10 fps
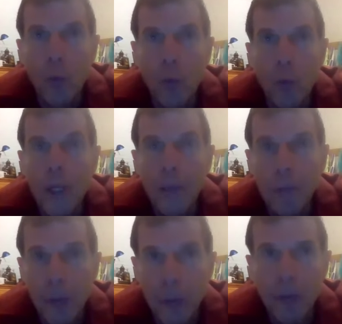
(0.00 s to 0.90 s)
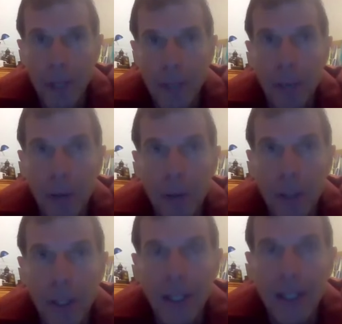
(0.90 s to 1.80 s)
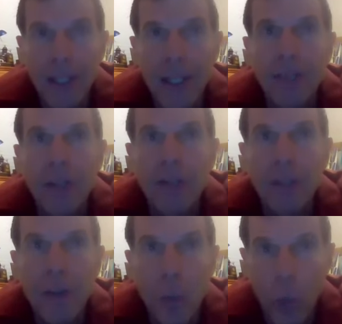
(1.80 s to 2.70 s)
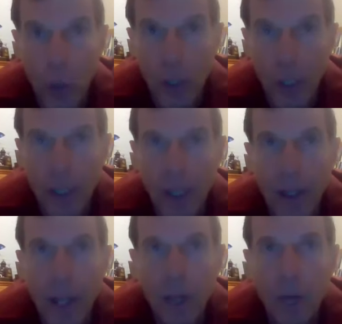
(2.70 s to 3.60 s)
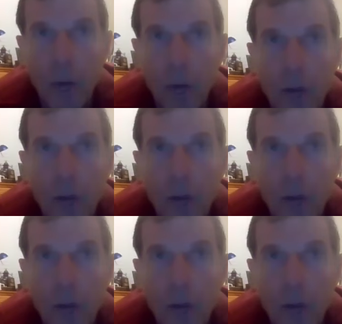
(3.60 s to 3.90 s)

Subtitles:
We approve people, even if they're working, as long